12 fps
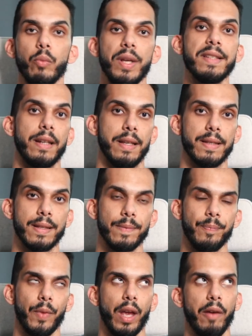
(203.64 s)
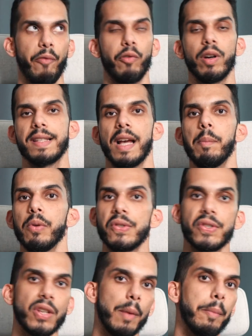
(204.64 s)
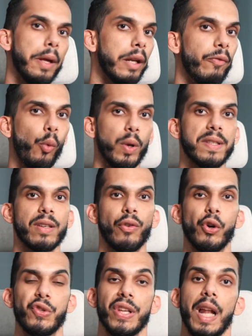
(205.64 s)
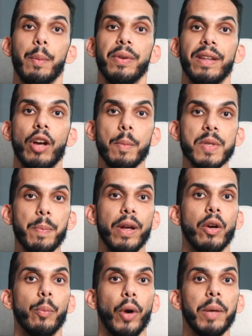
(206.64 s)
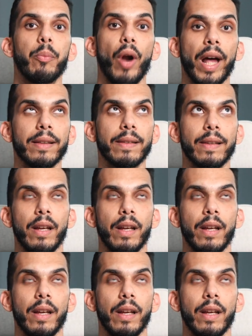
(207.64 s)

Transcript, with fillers: reason is if for example some influencer or celebrity comes by your bread brand,